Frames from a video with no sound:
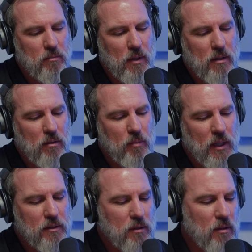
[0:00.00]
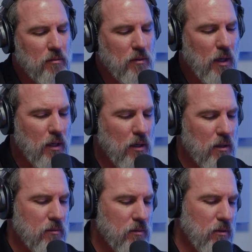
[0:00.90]
Michael Benzo. Right
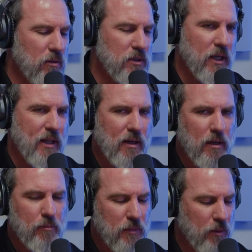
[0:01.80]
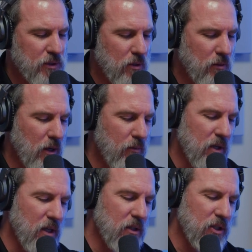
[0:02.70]
on. Go check that episode out when
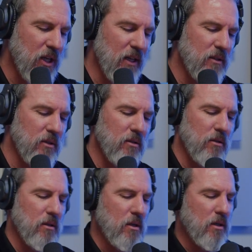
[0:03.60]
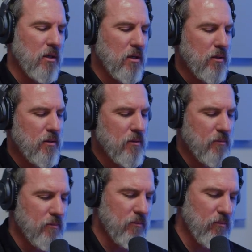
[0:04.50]
you get a chance.
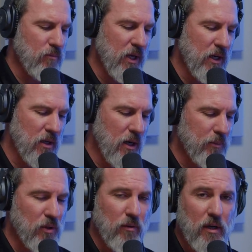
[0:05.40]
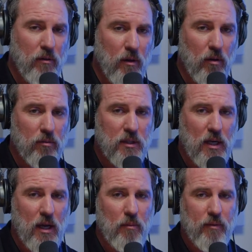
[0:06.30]
We got a good episode here, though,
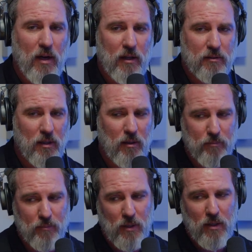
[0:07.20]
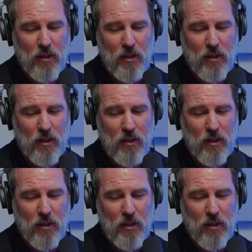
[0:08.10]
today. We've got something.